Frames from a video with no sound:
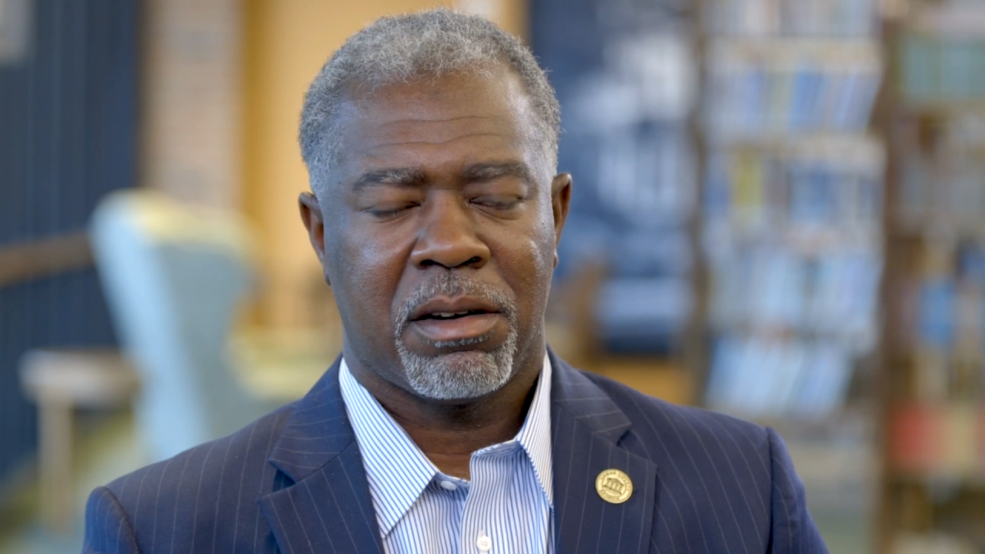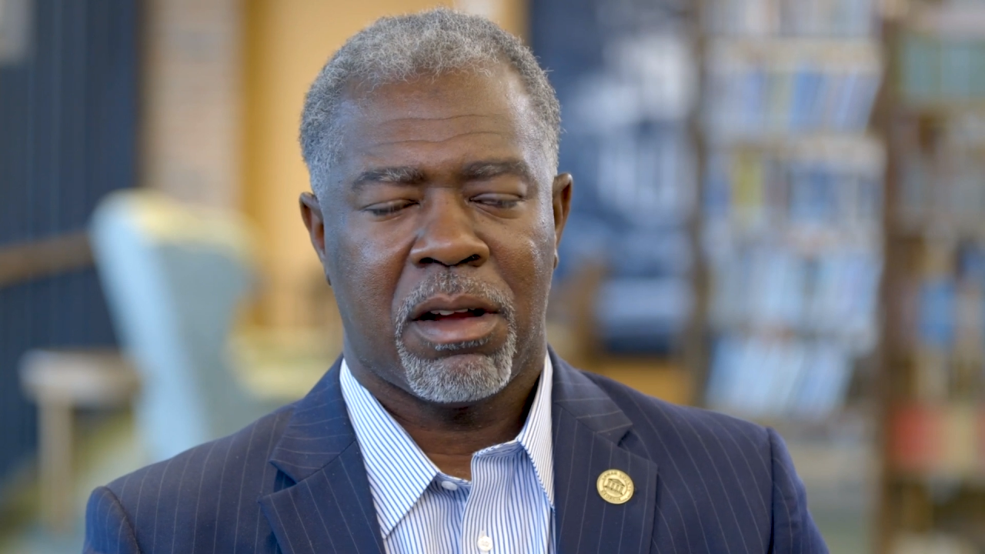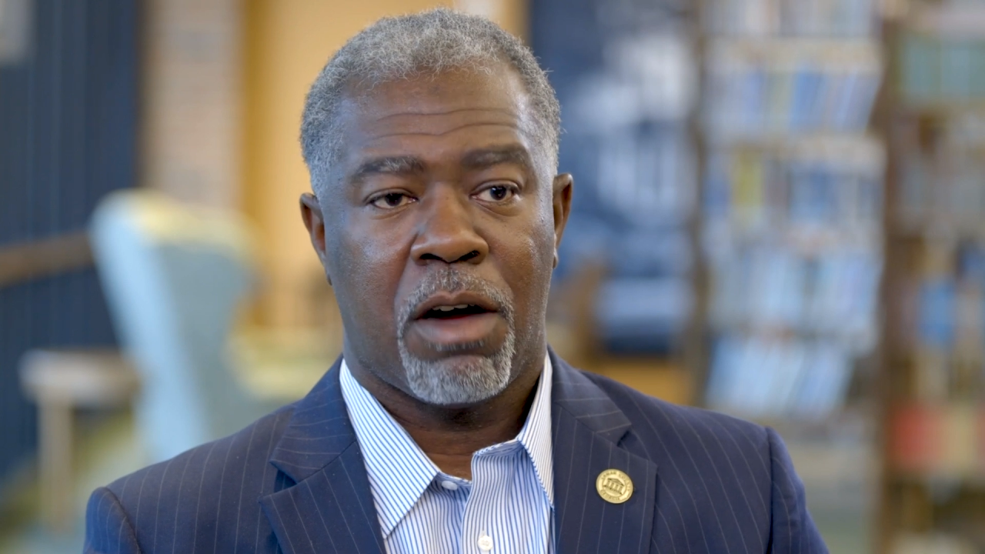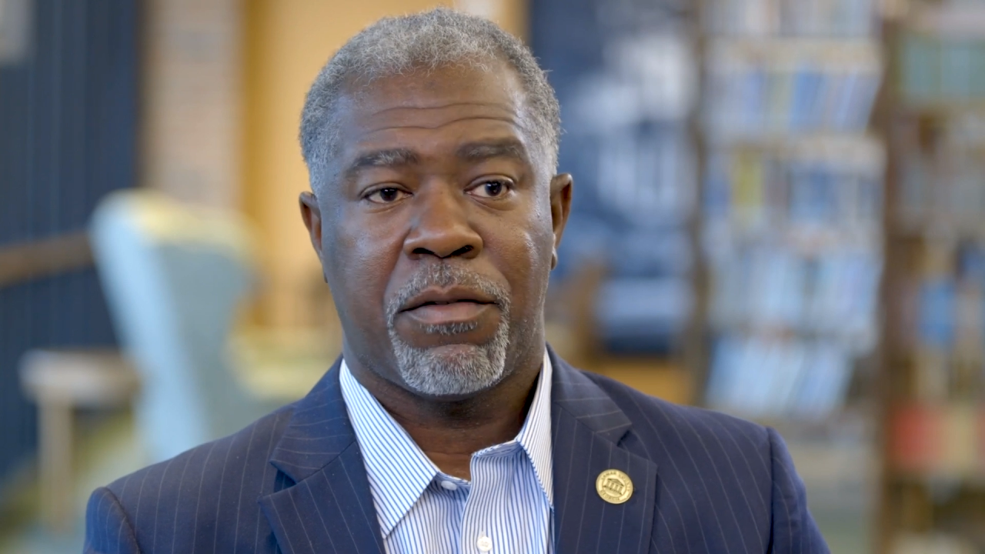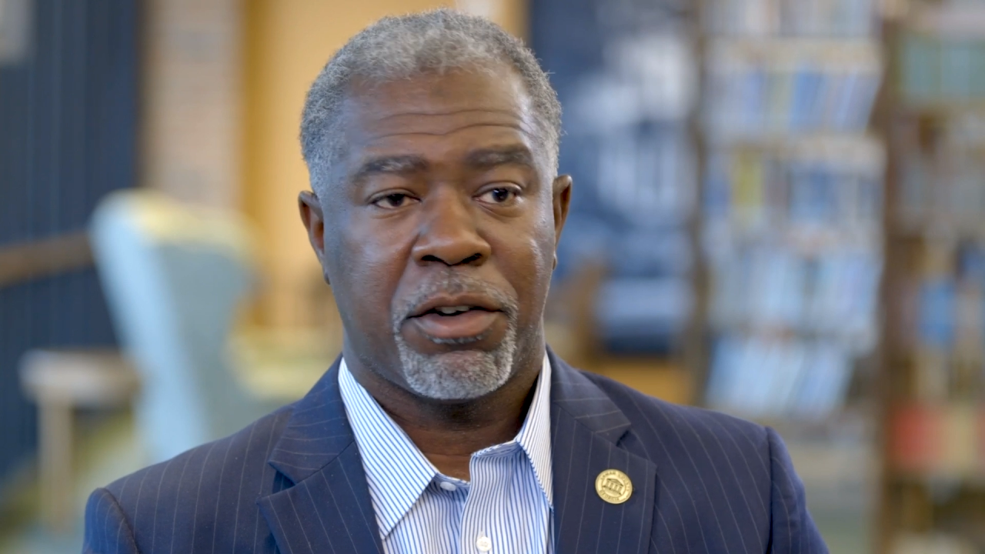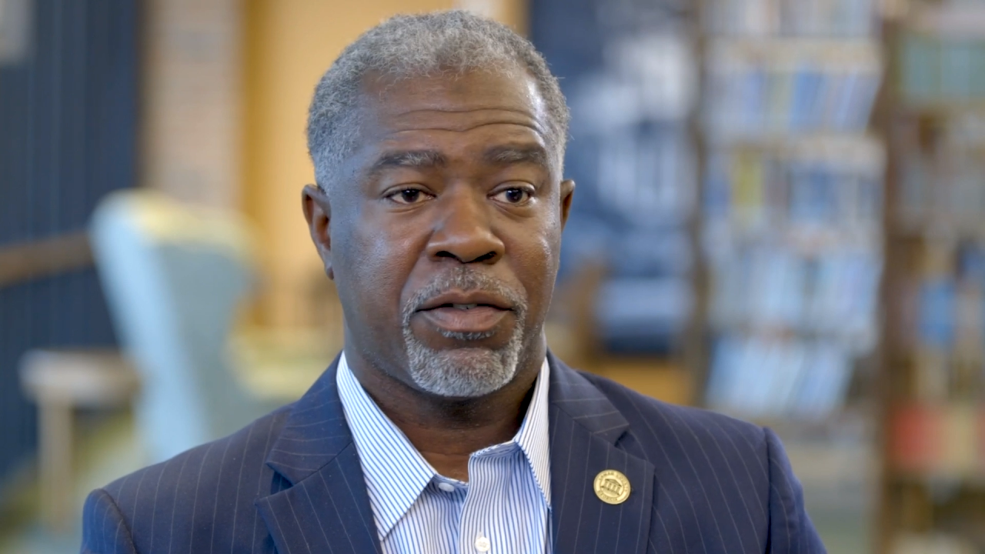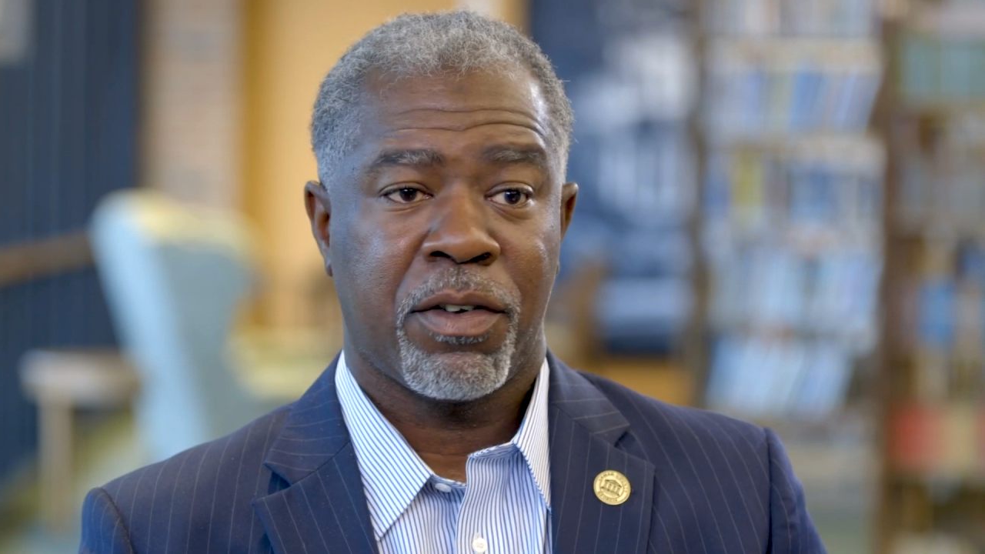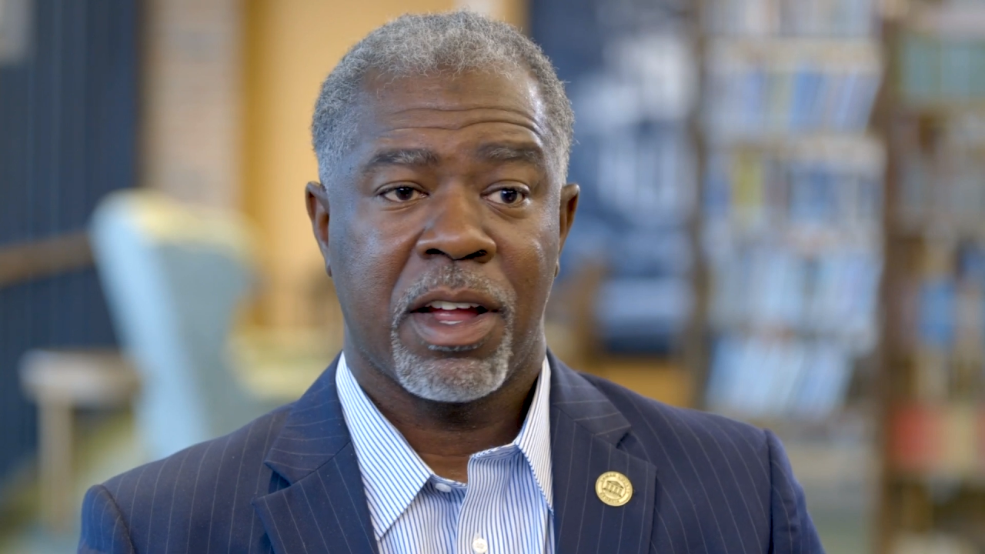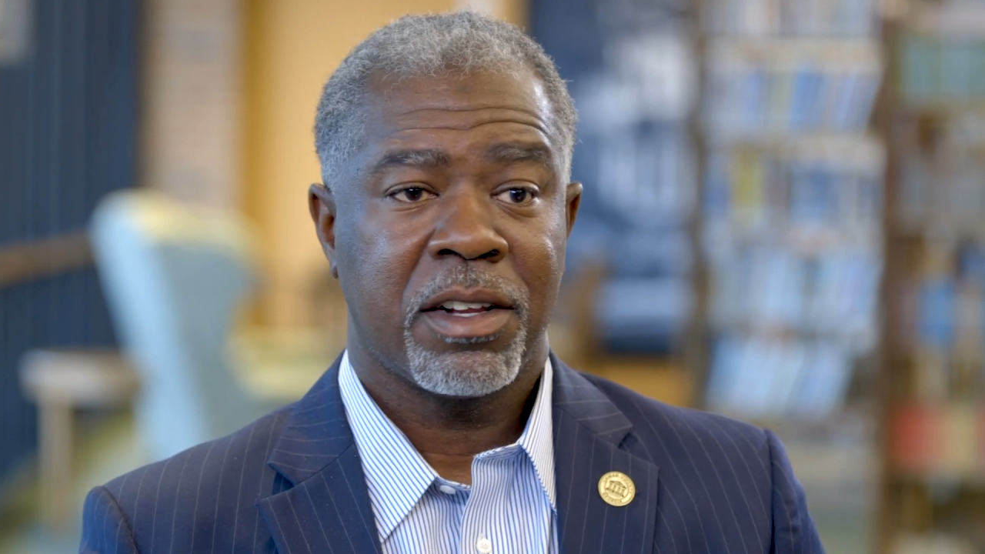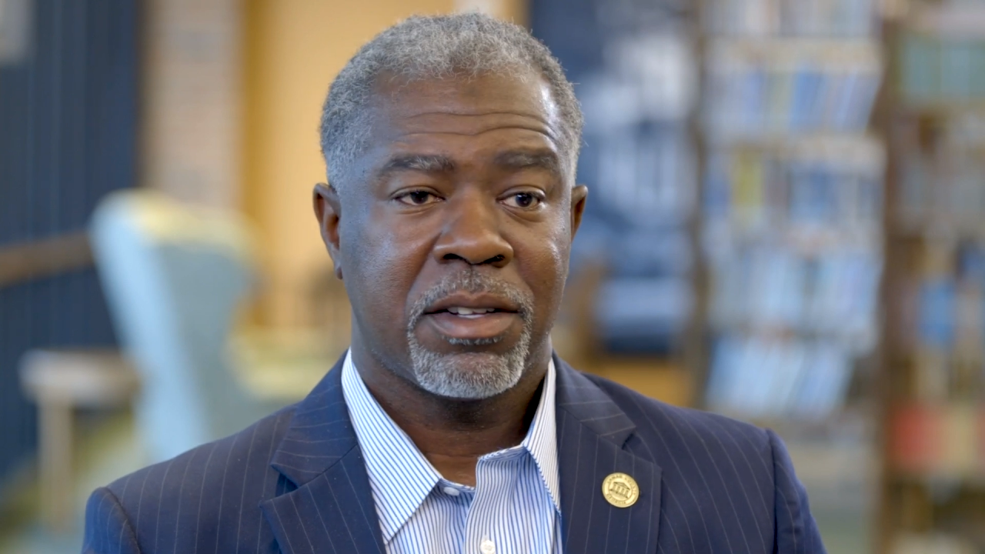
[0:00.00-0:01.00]
offers
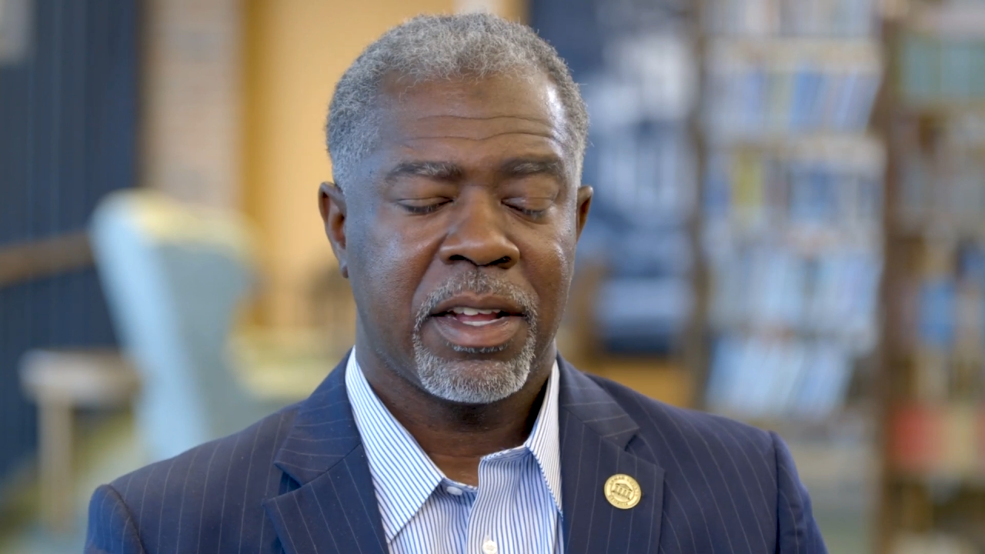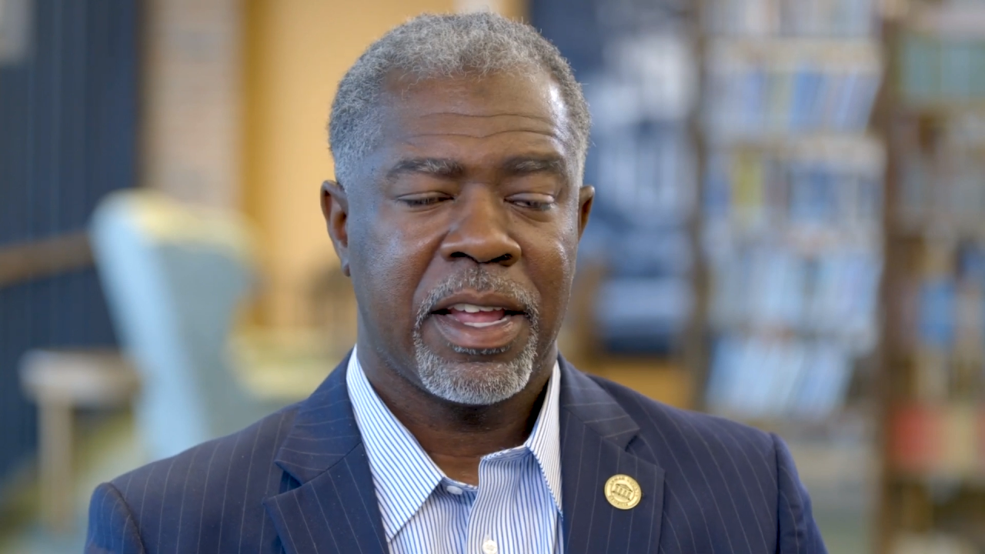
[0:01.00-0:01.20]
for us,